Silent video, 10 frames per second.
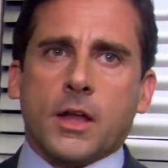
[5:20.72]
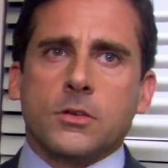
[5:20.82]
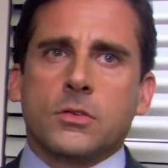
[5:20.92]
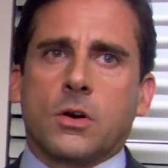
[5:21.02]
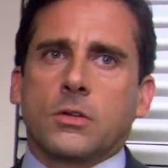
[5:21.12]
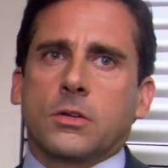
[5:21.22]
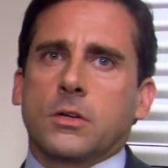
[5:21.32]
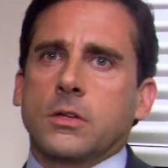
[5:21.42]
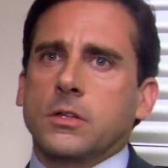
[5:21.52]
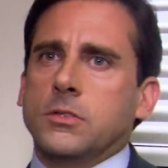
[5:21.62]
and you told
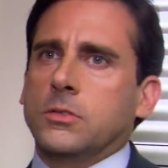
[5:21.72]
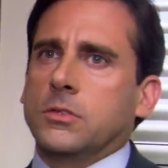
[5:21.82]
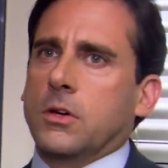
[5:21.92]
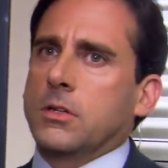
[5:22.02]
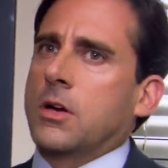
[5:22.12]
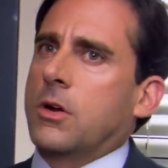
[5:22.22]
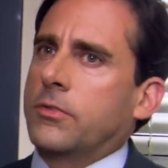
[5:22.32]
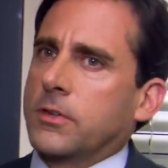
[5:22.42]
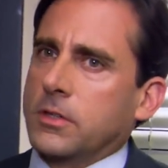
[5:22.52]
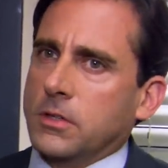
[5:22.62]
her that she was the only
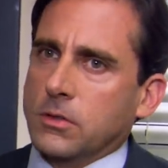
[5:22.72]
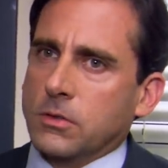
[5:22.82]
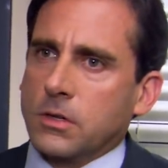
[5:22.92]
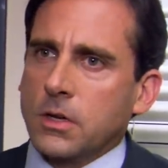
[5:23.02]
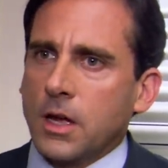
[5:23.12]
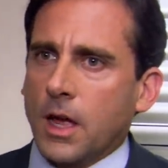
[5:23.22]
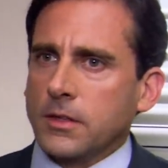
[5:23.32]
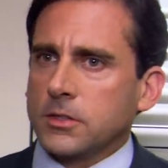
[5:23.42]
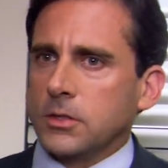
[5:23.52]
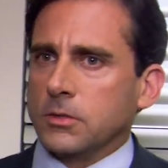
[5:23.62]
hoe for you
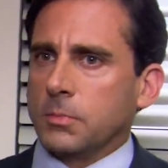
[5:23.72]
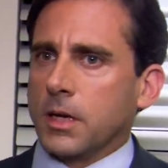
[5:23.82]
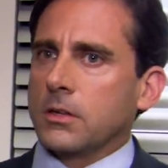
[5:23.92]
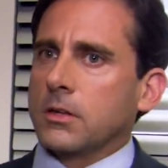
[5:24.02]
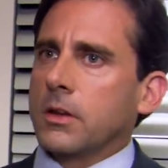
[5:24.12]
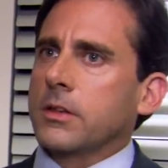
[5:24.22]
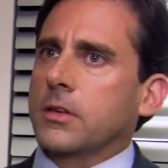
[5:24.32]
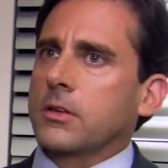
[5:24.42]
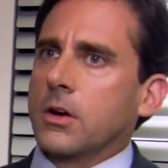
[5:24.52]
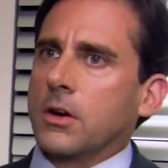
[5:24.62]
and that she was better than all
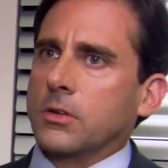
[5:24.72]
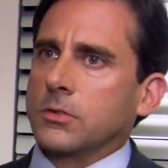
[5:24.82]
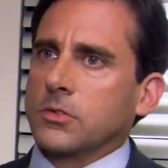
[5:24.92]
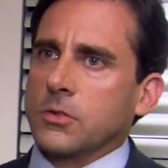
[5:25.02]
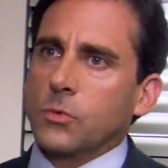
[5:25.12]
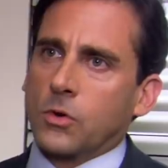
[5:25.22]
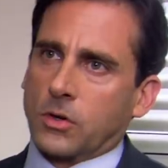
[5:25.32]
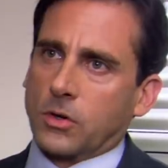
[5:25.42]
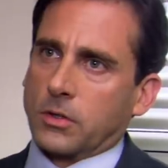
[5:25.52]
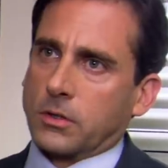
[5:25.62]
the other hoes in the
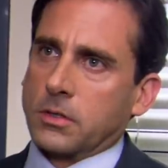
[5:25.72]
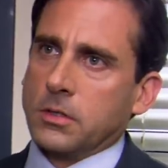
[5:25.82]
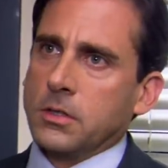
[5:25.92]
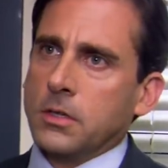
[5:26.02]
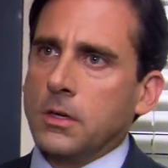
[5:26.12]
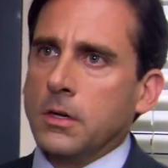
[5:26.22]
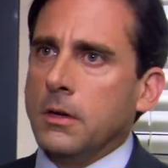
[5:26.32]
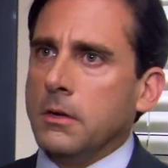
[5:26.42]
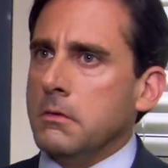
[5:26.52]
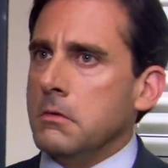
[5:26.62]
world.
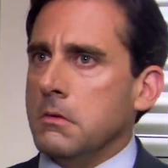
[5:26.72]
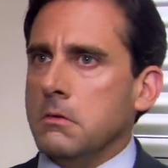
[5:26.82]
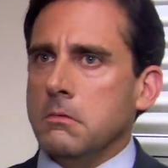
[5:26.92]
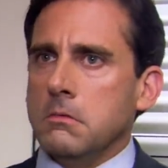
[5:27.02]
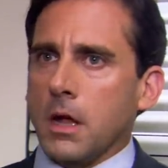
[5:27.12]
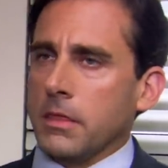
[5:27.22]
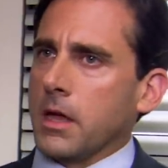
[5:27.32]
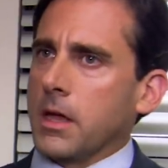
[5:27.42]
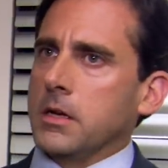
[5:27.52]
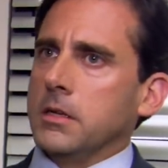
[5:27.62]

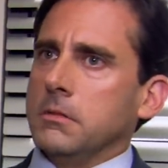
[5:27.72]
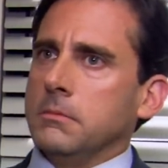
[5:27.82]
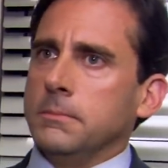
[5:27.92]
And then,